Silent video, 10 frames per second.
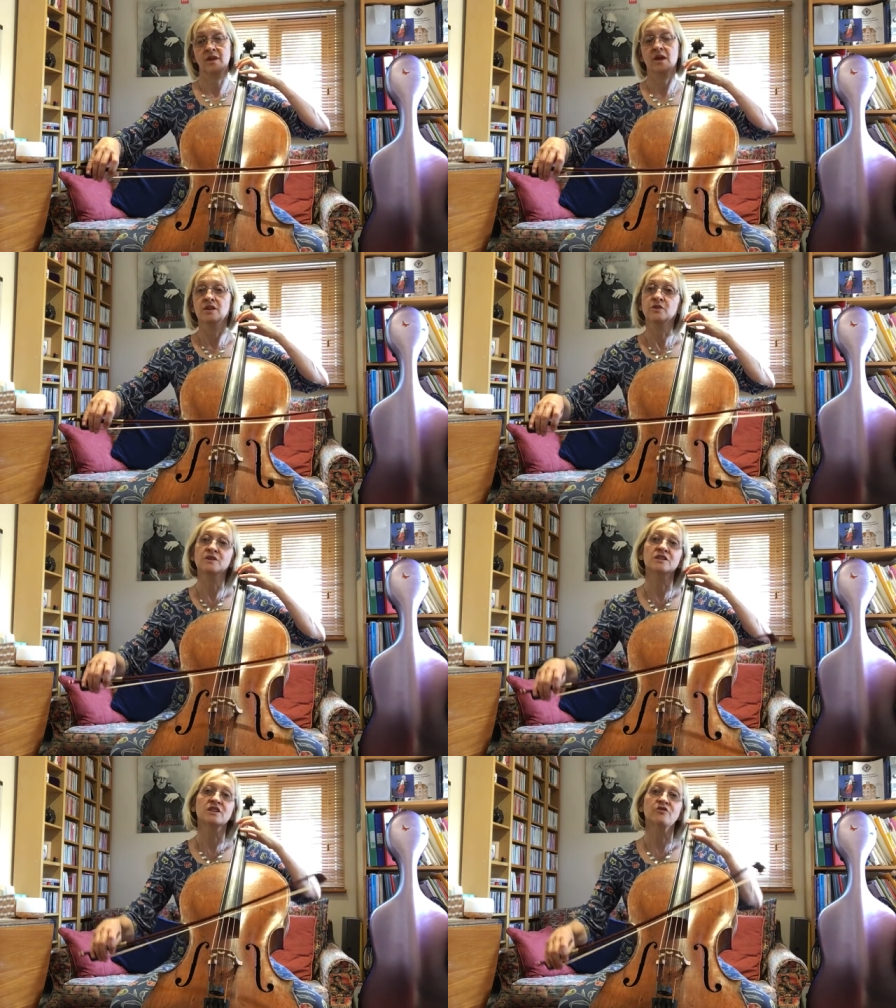So it's
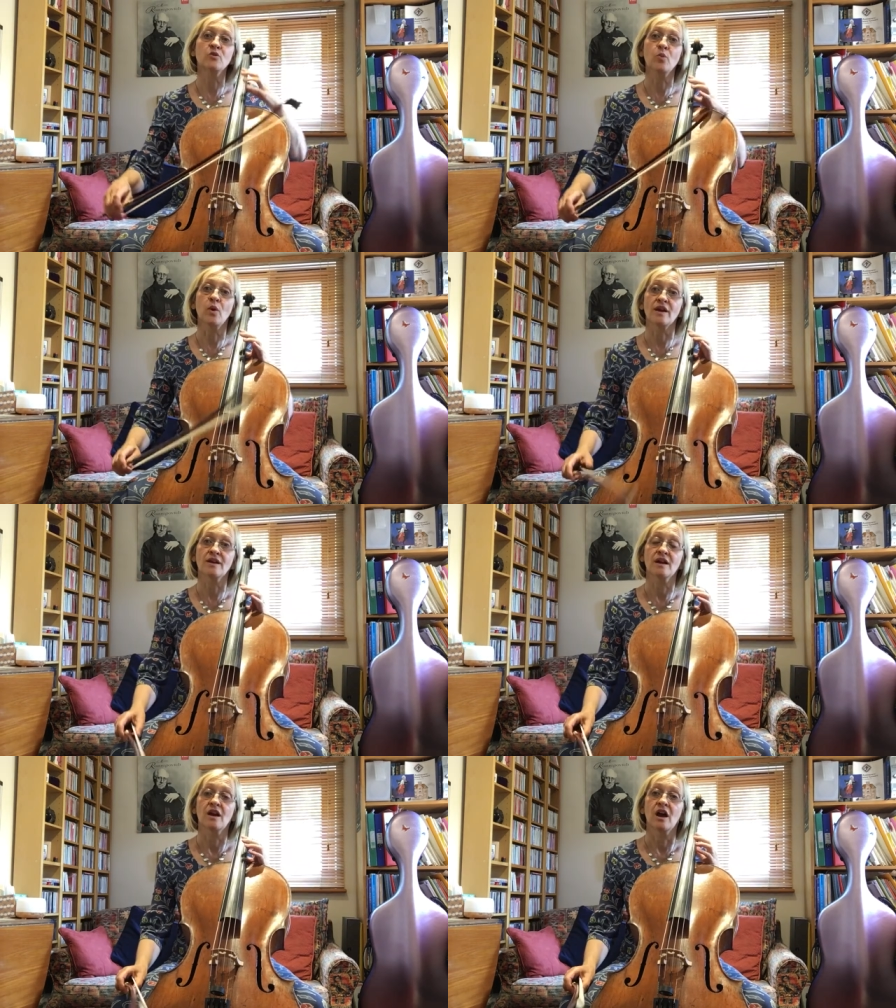a different way
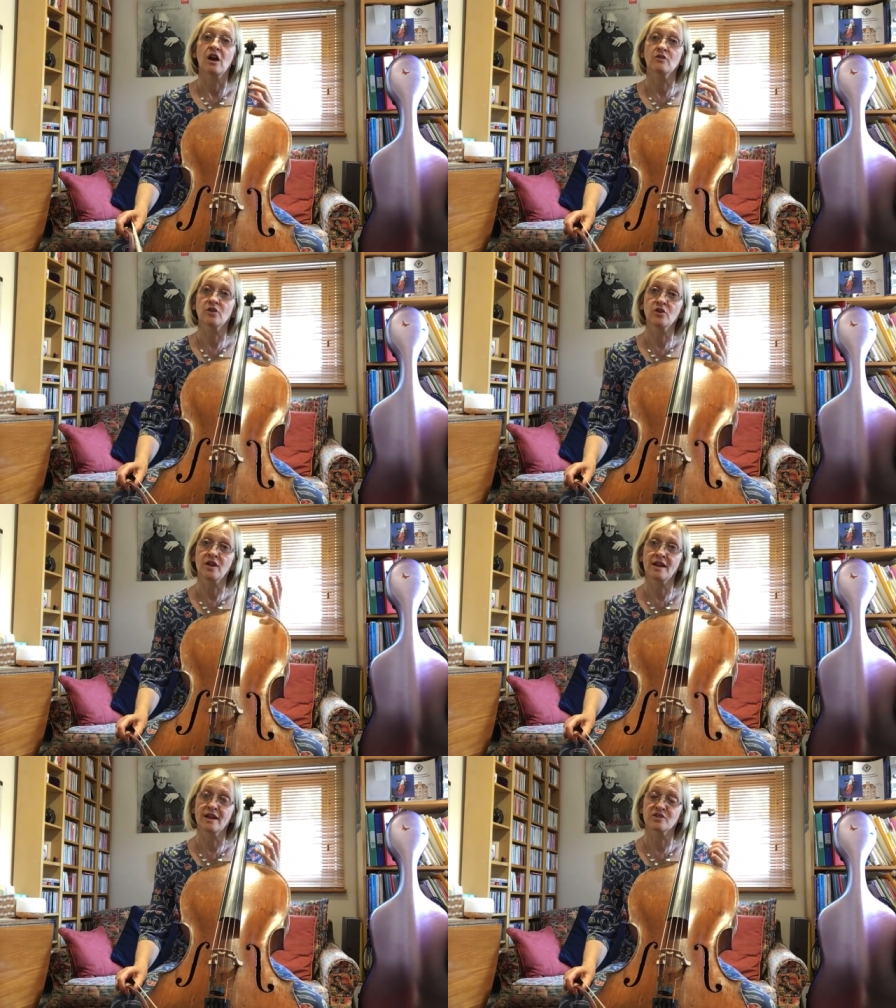of
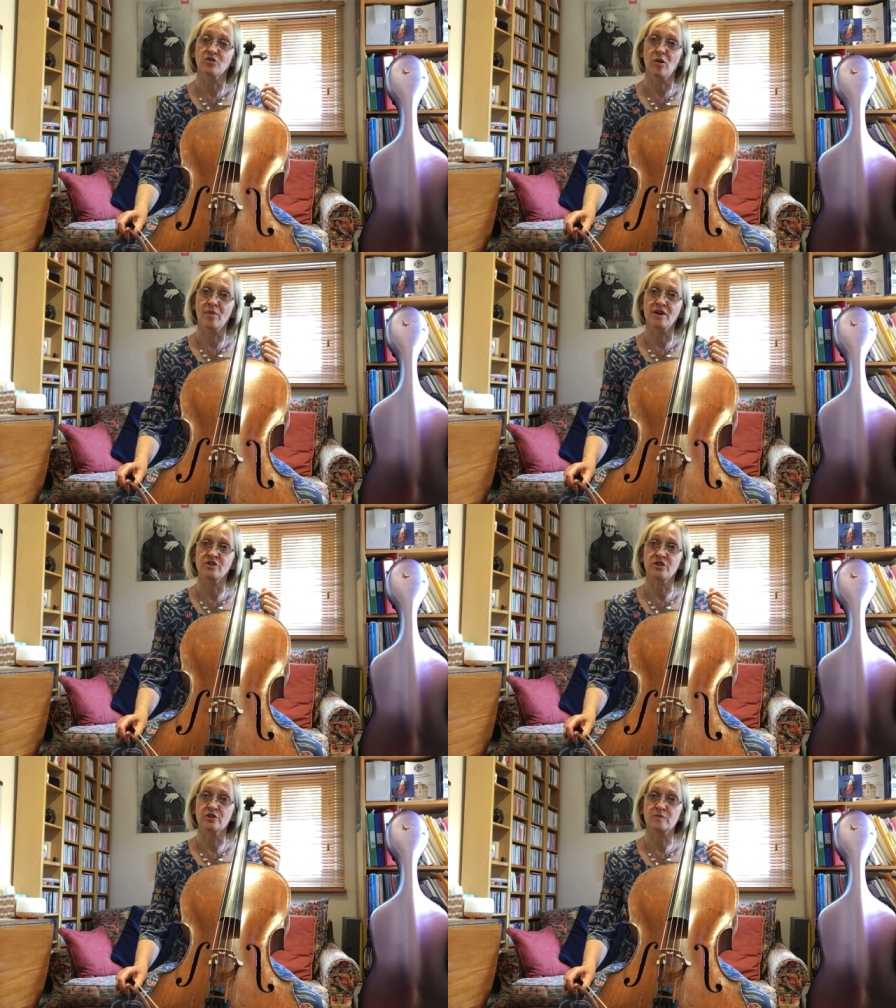looking at your
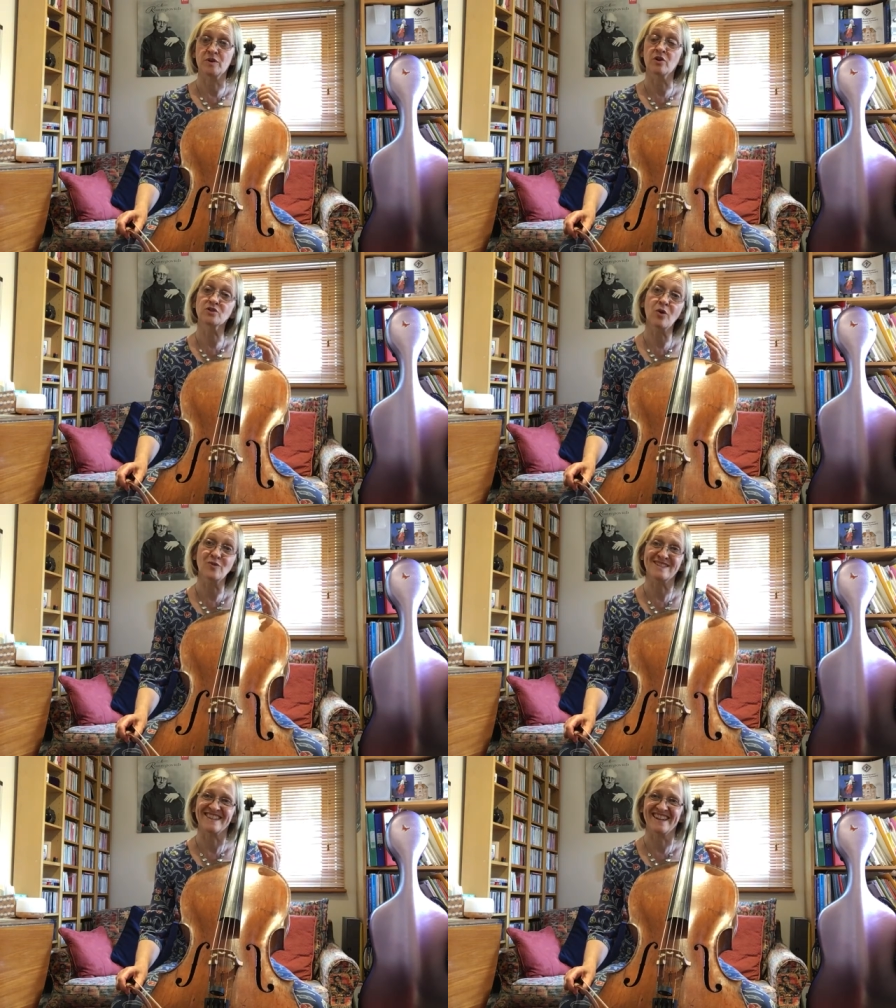arpeggios, because
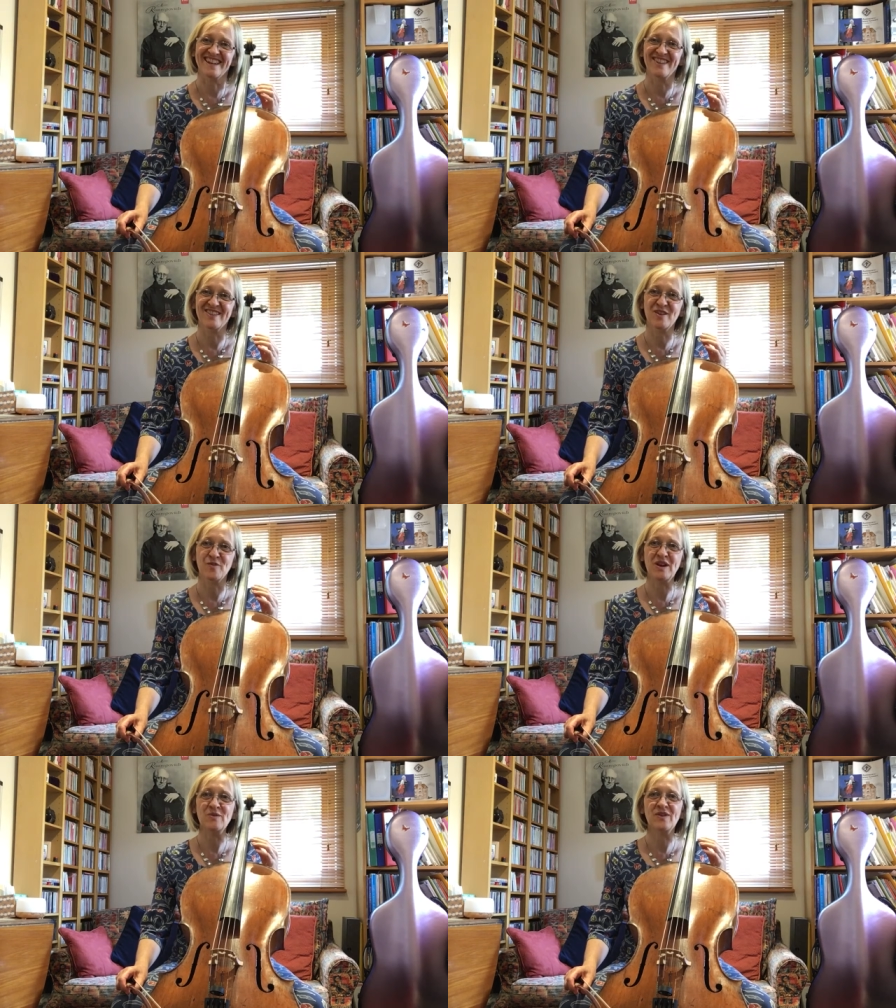obviously that
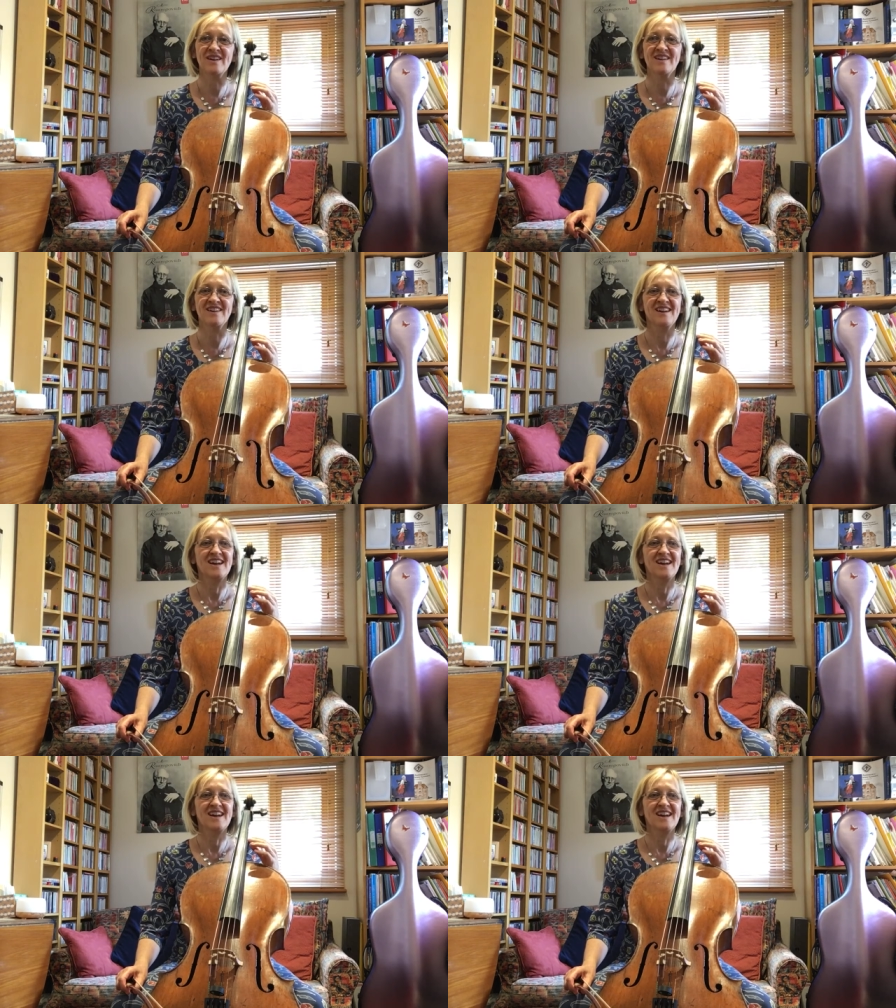when we are